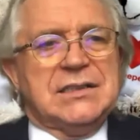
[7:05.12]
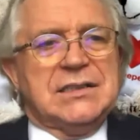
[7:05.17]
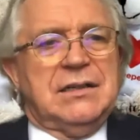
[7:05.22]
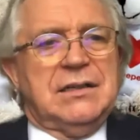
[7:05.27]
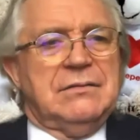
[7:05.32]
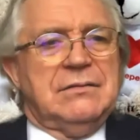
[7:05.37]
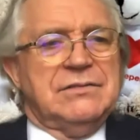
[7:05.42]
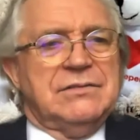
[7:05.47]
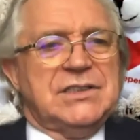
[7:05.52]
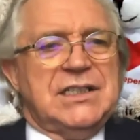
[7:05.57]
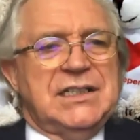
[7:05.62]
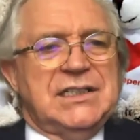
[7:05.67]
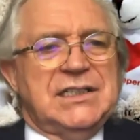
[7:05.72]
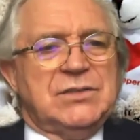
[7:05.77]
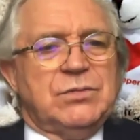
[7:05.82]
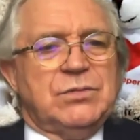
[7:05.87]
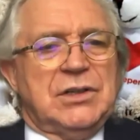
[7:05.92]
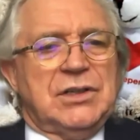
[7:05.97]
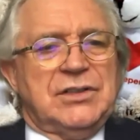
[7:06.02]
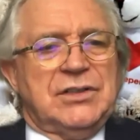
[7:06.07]
Obviously, it's
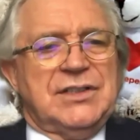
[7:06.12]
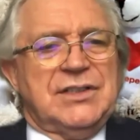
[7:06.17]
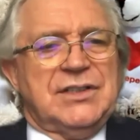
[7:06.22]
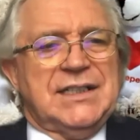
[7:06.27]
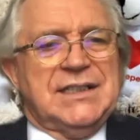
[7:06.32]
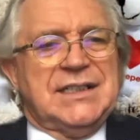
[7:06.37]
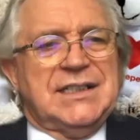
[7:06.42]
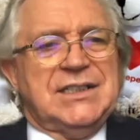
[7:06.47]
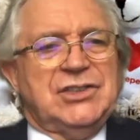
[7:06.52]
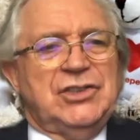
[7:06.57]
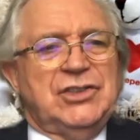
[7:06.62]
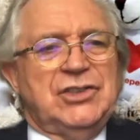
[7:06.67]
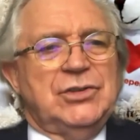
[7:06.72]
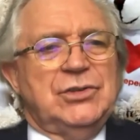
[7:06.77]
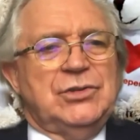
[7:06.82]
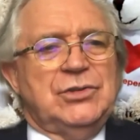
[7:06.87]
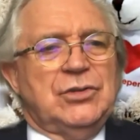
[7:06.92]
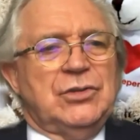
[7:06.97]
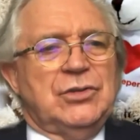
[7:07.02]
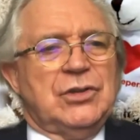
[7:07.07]
one of the things I do
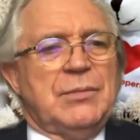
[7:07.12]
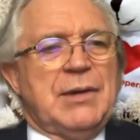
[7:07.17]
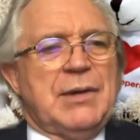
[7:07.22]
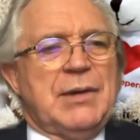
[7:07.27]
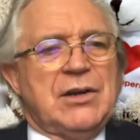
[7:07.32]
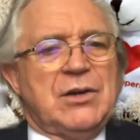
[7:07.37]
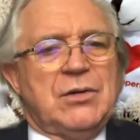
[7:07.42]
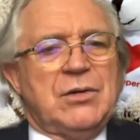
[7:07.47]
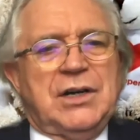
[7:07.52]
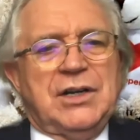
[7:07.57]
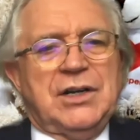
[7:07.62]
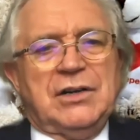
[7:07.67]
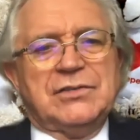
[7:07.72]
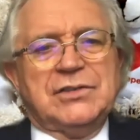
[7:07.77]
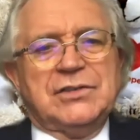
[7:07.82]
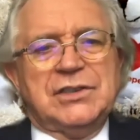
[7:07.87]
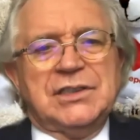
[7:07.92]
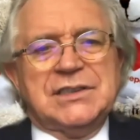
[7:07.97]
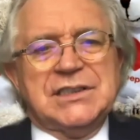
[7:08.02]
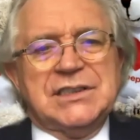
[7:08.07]
talk about quite
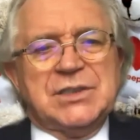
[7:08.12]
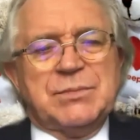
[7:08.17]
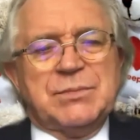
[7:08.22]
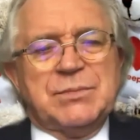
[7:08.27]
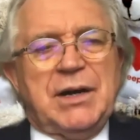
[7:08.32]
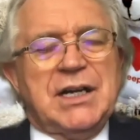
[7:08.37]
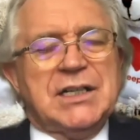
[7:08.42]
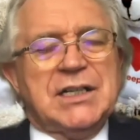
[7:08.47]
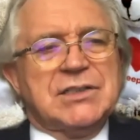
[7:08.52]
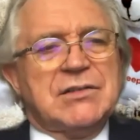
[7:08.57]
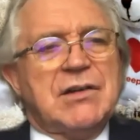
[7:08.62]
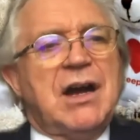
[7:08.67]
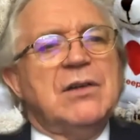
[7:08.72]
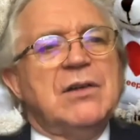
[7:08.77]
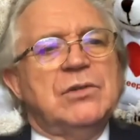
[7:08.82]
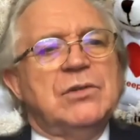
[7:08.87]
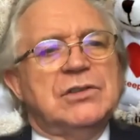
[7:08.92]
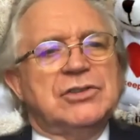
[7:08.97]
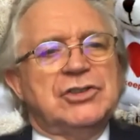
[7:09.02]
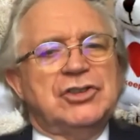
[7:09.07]
often at Inspire, so I
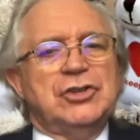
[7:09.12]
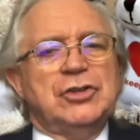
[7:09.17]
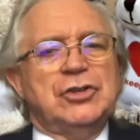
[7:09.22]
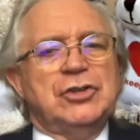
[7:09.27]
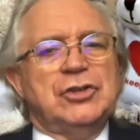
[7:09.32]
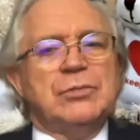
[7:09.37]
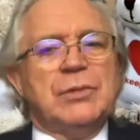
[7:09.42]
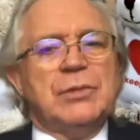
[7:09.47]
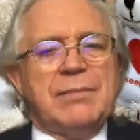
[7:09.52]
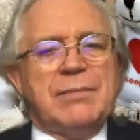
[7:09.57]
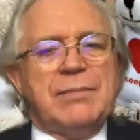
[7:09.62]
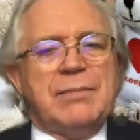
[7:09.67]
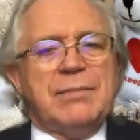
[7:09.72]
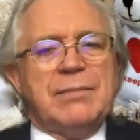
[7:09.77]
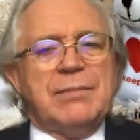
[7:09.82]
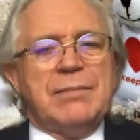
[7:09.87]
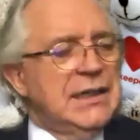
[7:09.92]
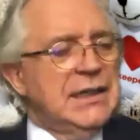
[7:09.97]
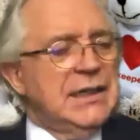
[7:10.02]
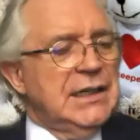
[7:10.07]
will do my best
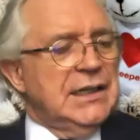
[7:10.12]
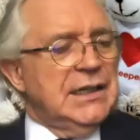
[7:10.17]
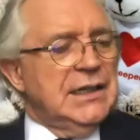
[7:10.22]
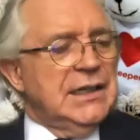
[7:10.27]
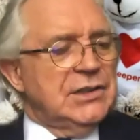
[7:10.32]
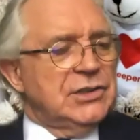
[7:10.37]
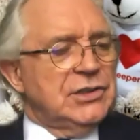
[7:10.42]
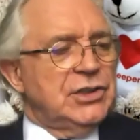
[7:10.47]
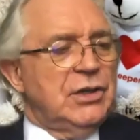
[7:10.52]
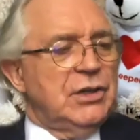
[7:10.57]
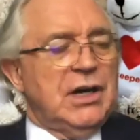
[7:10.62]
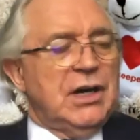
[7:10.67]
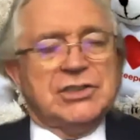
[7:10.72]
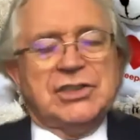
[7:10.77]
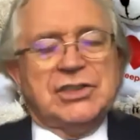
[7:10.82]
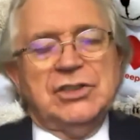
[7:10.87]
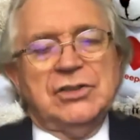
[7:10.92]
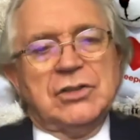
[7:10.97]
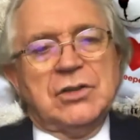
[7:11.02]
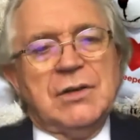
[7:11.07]
to answer your
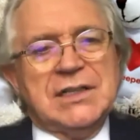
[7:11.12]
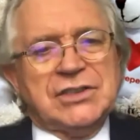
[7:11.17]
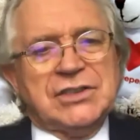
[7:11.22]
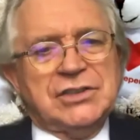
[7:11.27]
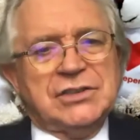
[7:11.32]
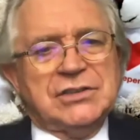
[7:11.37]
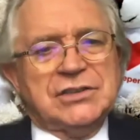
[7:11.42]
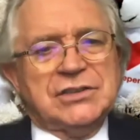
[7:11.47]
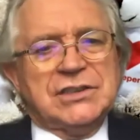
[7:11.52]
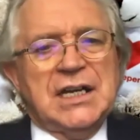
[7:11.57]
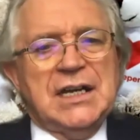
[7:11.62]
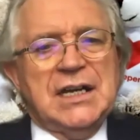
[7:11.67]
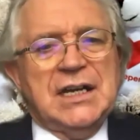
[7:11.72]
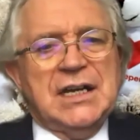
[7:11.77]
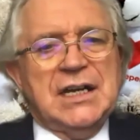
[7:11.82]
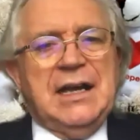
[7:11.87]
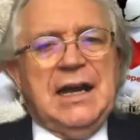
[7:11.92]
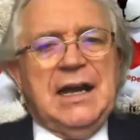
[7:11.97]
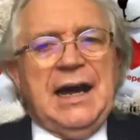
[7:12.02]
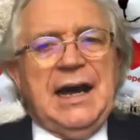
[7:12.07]
questions.
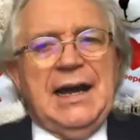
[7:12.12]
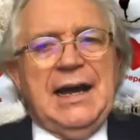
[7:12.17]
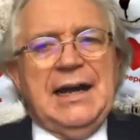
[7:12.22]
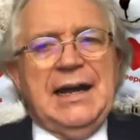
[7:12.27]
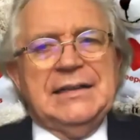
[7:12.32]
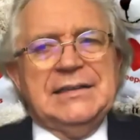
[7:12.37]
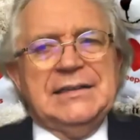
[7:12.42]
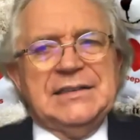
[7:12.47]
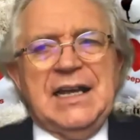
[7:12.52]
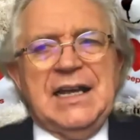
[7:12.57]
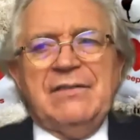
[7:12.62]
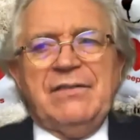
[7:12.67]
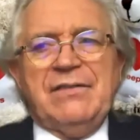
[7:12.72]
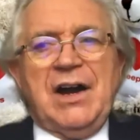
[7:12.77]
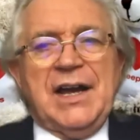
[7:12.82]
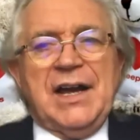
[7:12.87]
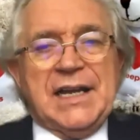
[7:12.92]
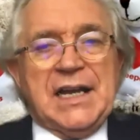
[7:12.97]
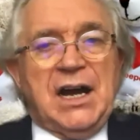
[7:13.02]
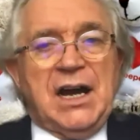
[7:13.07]
And if
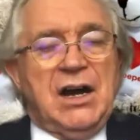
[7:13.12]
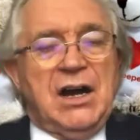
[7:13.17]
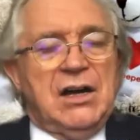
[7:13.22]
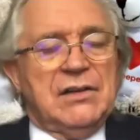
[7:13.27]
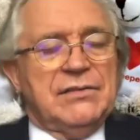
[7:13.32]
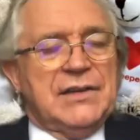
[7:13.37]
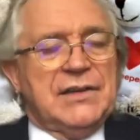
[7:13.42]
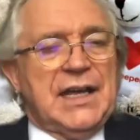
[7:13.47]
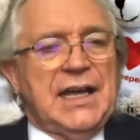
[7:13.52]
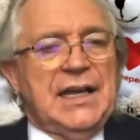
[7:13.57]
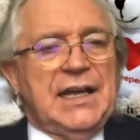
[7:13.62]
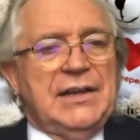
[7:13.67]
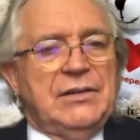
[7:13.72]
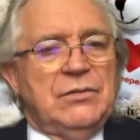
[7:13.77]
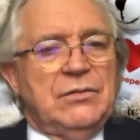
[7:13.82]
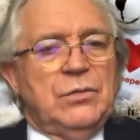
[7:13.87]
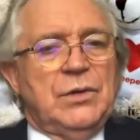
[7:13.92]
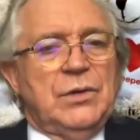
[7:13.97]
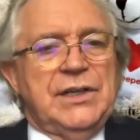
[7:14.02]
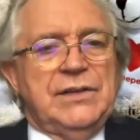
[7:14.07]
I can't, then
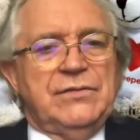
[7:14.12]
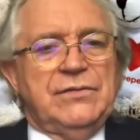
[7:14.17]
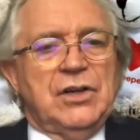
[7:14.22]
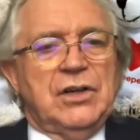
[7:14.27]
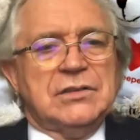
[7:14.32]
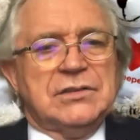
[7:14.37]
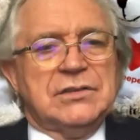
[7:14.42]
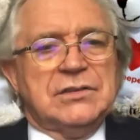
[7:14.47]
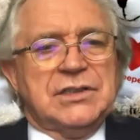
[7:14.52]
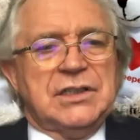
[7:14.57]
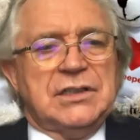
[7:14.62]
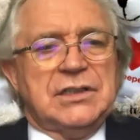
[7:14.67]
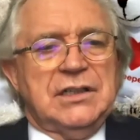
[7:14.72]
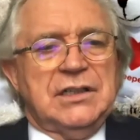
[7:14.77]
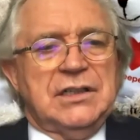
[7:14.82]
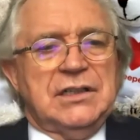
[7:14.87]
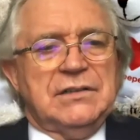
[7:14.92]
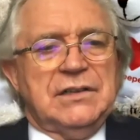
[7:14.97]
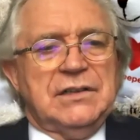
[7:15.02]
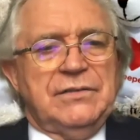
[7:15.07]
we've got
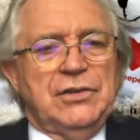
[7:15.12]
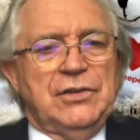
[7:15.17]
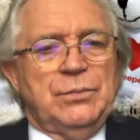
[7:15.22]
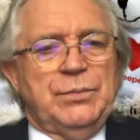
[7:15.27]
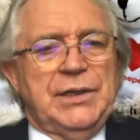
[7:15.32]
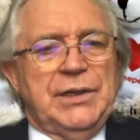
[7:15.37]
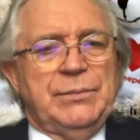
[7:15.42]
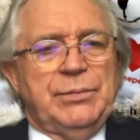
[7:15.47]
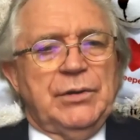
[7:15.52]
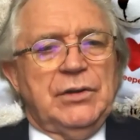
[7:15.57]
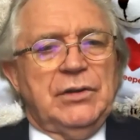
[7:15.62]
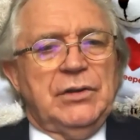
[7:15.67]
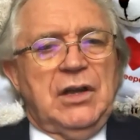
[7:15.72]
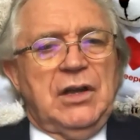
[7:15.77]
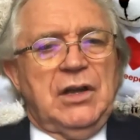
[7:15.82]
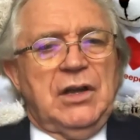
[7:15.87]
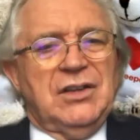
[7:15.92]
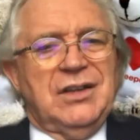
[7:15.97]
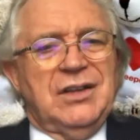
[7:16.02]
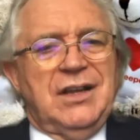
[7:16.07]
a few people
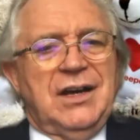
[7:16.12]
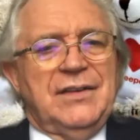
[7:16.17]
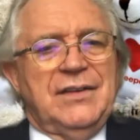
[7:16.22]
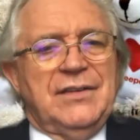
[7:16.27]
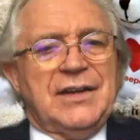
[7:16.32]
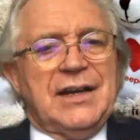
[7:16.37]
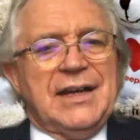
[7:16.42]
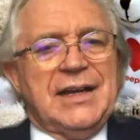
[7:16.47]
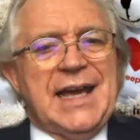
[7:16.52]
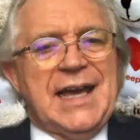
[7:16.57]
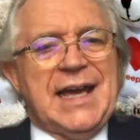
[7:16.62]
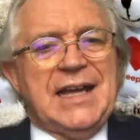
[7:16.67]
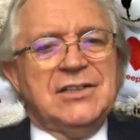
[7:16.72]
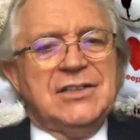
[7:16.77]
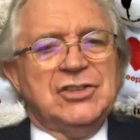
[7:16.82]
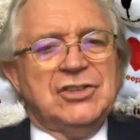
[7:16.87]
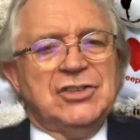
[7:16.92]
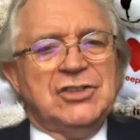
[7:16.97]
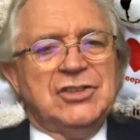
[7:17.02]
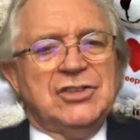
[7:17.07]
online that I can
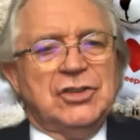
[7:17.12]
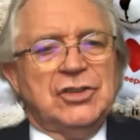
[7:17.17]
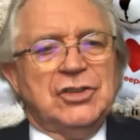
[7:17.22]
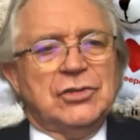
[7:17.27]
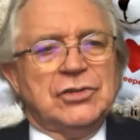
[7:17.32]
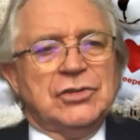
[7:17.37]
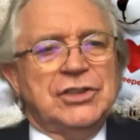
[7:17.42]
talk to.